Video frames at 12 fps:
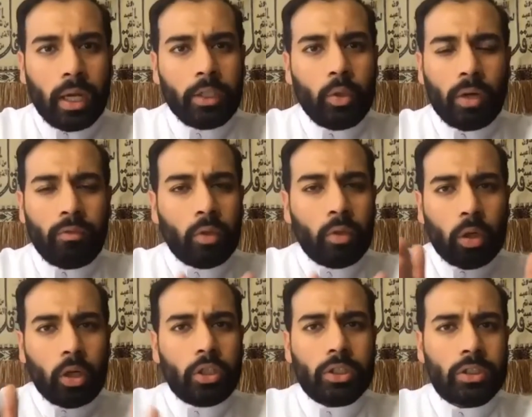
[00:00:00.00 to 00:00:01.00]
and you have no
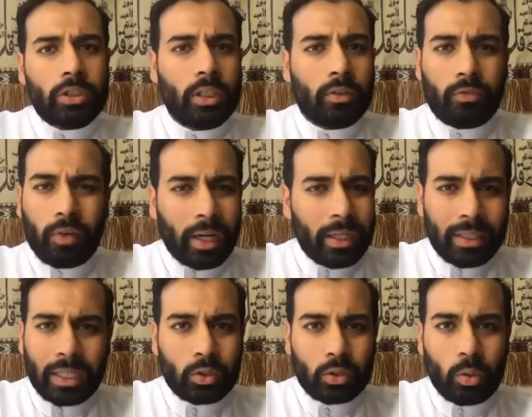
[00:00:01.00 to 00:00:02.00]
urgency to find
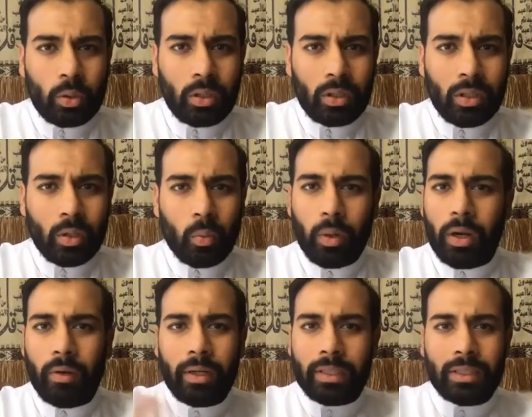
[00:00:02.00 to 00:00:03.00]
that soul.
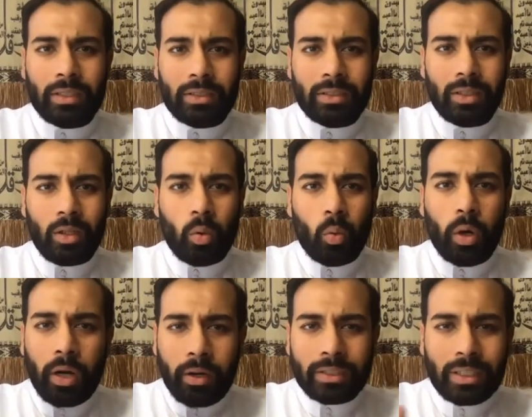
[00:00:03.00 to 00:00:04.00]
Where it is?
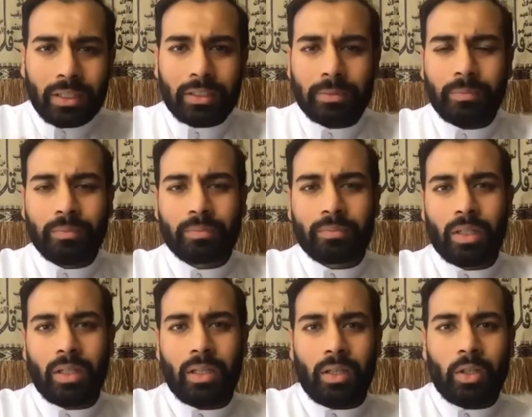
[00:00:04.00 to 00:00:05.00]
Where is it?
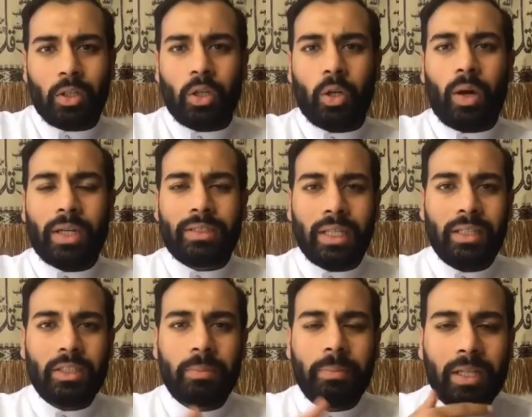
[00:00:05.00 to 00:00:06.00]
I say
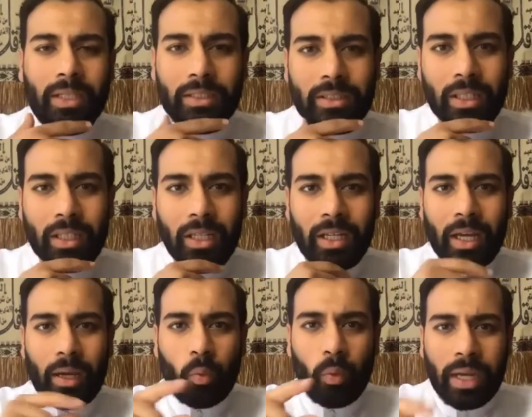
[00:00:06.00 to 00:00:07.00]
this because
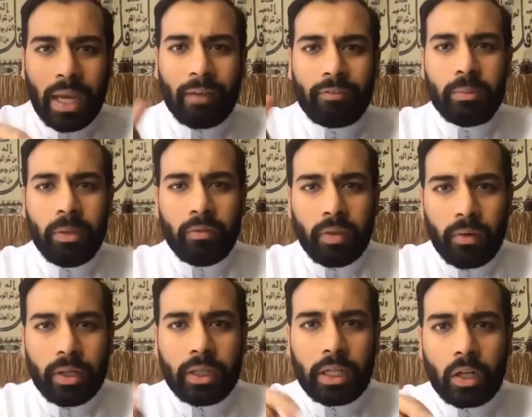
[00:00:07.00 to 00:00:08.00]
we have to be
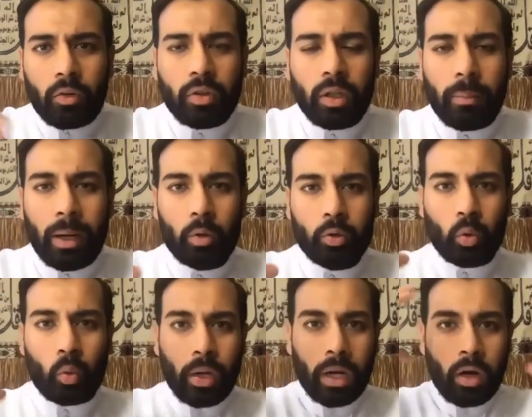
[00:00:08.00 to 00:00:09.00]
very careful about
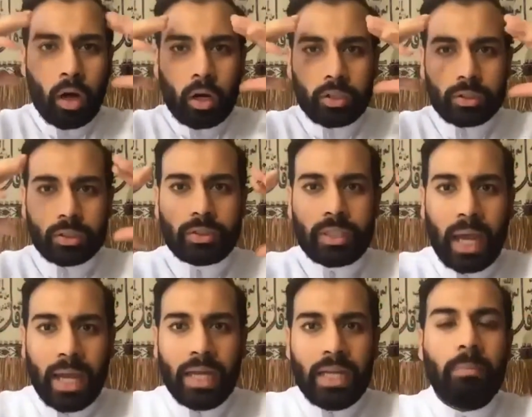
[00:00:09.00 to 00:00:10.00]
where our
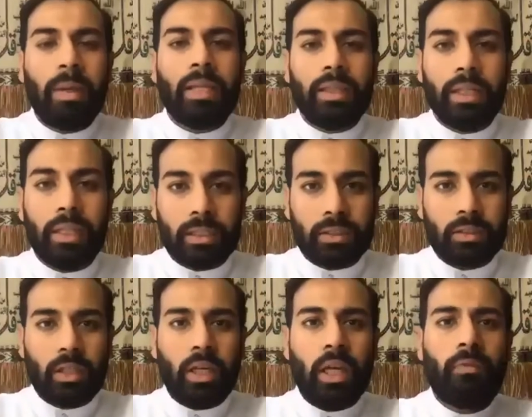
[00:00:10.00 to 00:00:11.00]
society may lead us.
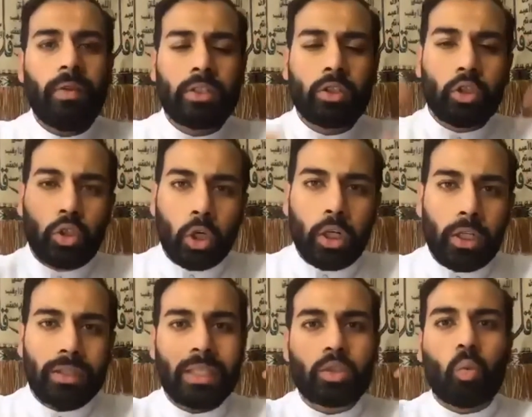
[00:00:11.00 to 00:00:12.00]
If it's good,
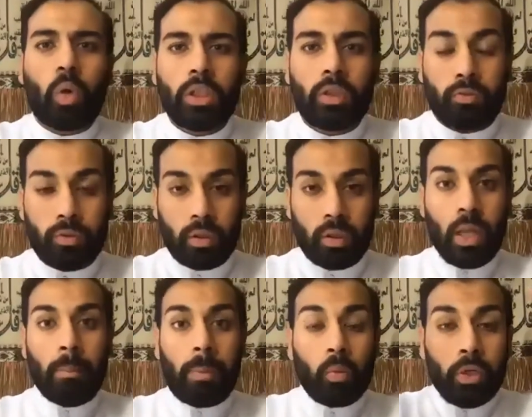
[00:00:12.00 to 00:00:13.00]
that's wonderful.
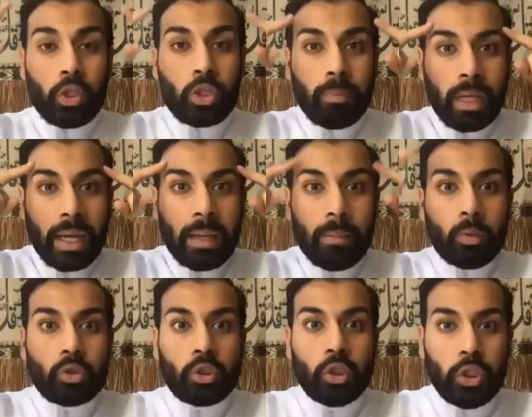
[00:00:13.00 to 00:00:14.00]
But we should be able
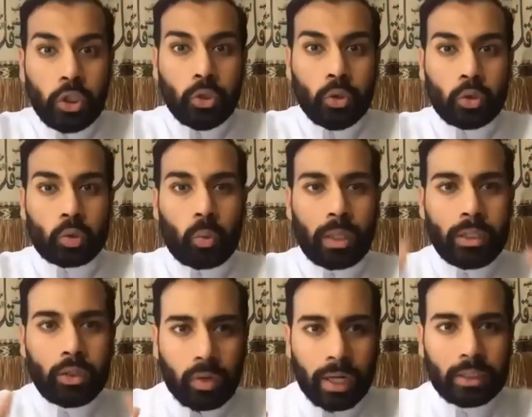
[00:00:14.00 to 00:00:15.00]
to deduce what is
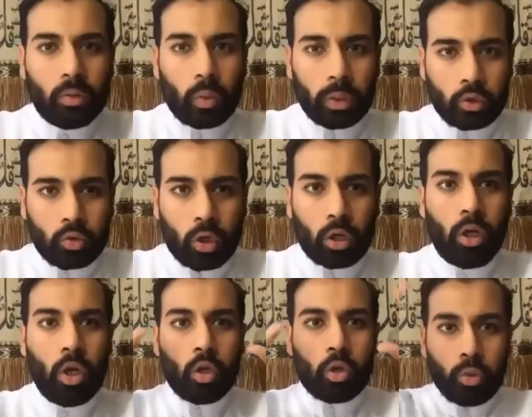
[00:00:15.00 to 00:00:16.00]
right, what is wrong,
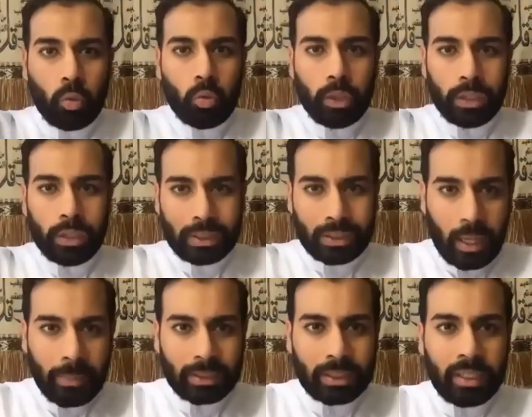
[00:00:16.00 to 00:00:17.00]
through
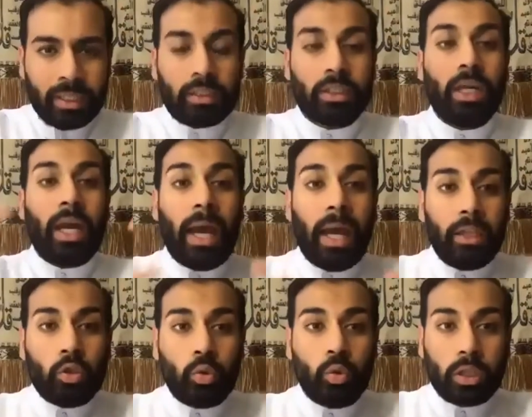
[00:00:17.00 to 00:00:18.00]
Islamic tenets and
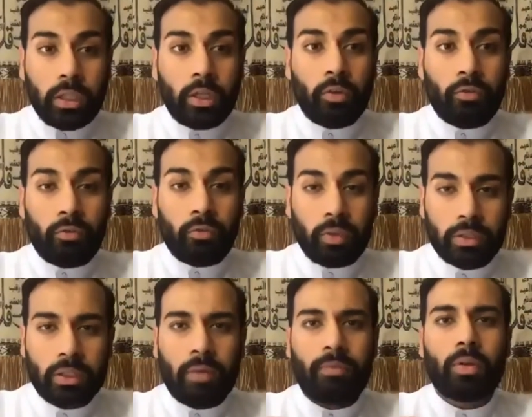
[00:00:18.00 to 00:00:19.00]
through clear
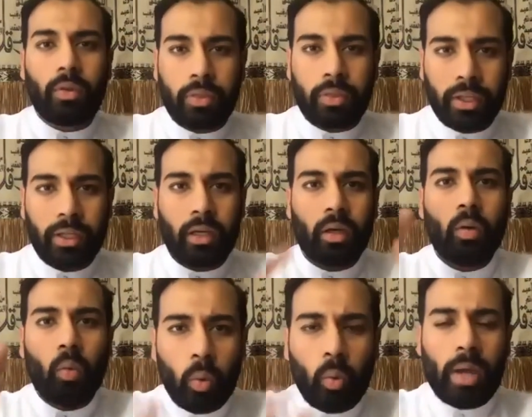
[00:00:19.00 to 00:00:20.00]
philosophical thinking.
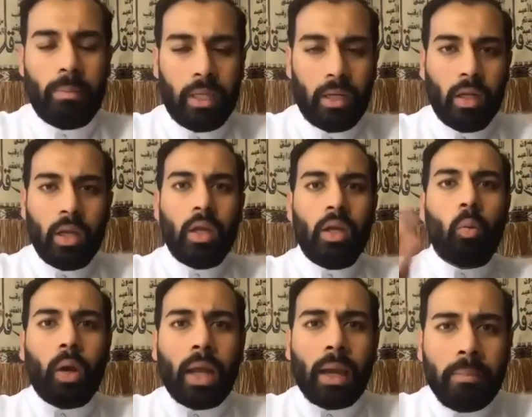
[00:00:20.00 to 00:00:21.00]
What do I mean?
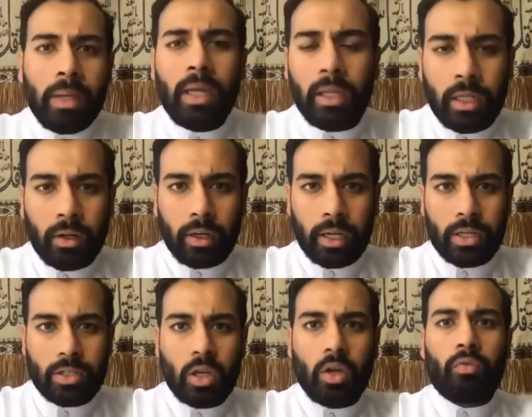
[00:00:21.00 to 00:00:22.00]
What I mean here is,
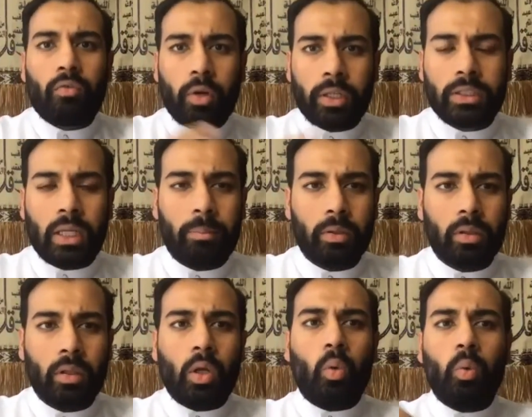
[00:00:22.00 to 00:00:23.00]
for example,
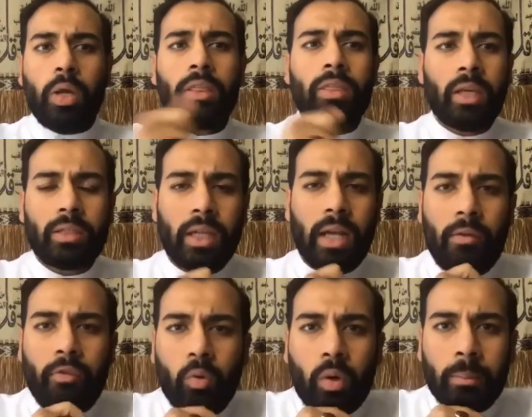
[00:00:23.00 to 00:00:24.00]
we think that
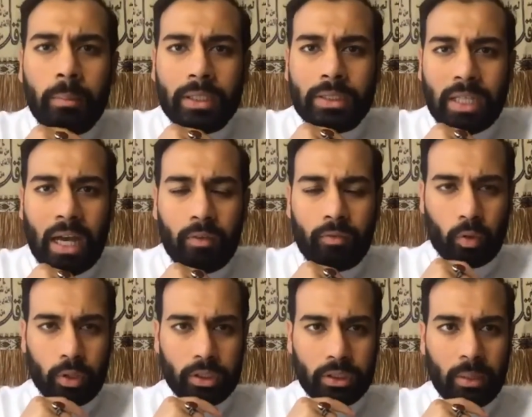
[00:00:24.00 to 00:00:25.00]
everyone must have, for
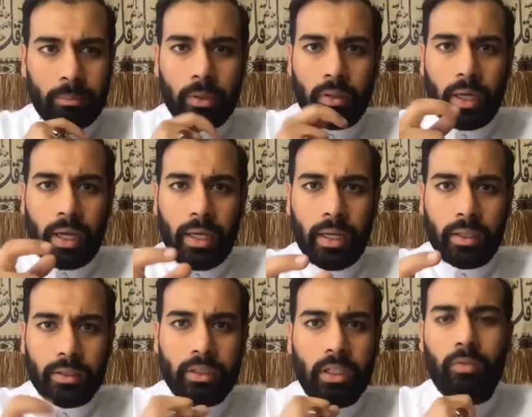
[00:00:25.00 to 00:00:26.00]
example, a
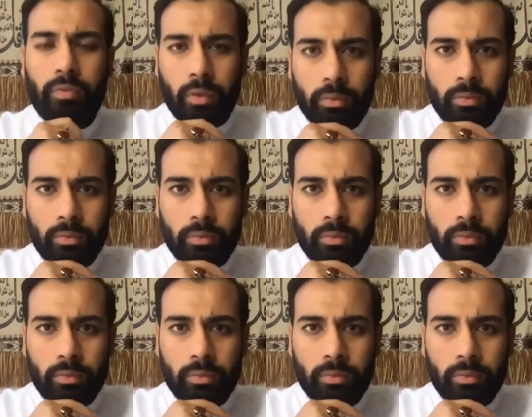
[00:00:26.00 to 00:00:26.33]
cell phone.